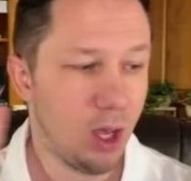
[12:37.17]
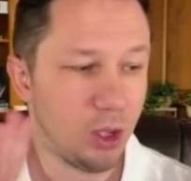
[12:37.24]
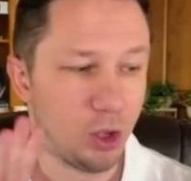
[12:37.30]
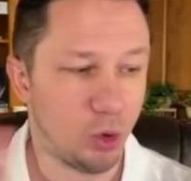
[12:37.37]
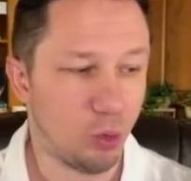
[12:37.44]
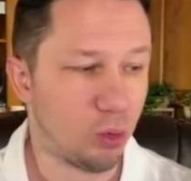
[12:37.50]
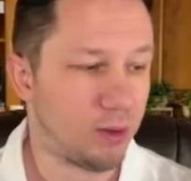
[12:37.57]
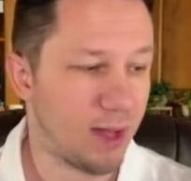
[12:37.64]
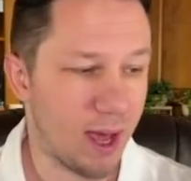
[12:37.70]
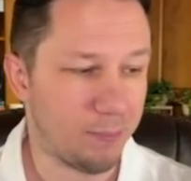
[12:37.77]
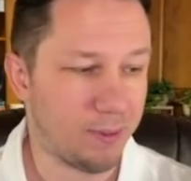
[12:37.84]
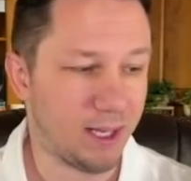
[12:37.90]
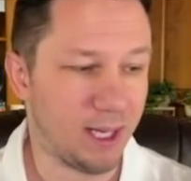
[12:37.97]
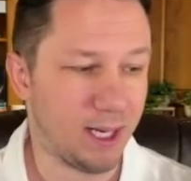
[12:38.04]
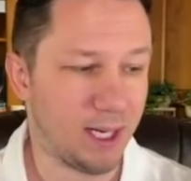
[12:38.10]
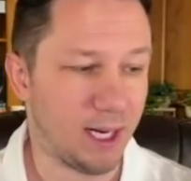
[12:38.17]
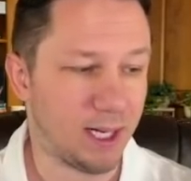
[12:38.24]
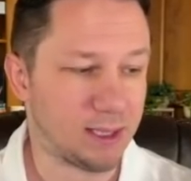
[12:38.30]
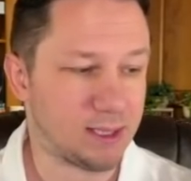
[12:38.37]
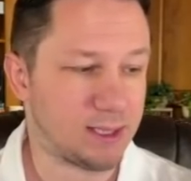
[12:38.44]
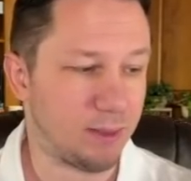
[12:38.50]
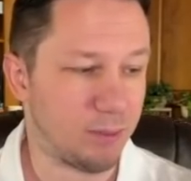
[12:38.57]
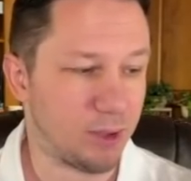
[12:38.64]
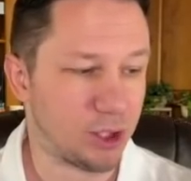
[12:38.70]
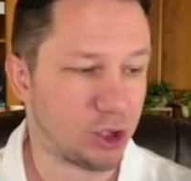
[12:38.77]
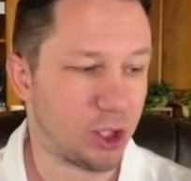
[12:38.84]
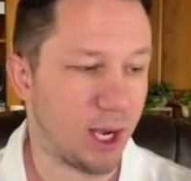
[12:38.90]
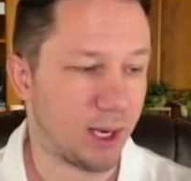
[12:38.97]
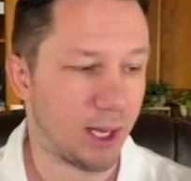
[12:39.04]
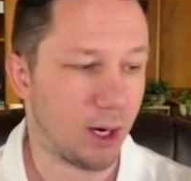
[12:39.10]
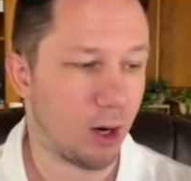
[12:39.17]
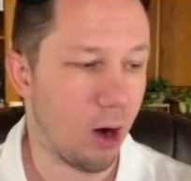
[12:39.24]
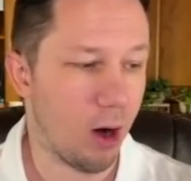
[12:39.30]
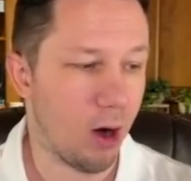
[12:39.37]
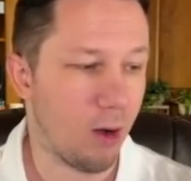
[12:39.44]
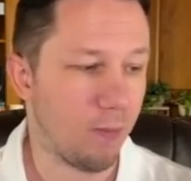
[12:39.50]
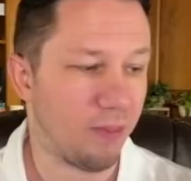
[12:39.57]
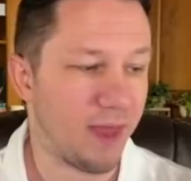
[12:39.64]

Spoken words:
you will not be getting a stimulus check at all.